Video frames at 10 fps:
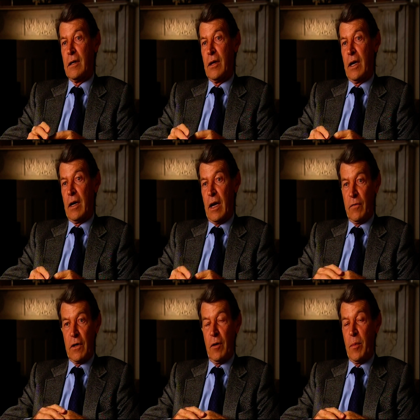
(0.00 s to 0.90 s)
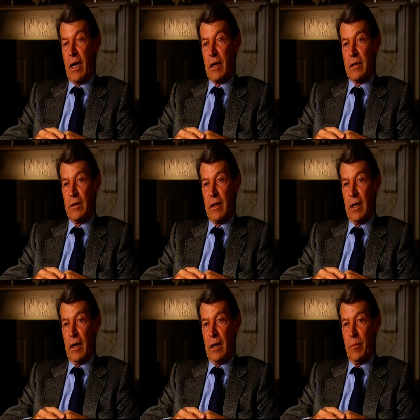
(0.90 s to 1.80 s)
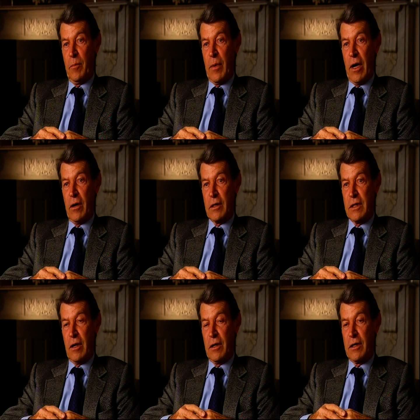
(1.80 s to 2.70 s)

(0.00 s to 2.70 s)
and then have to go back to the barracks down in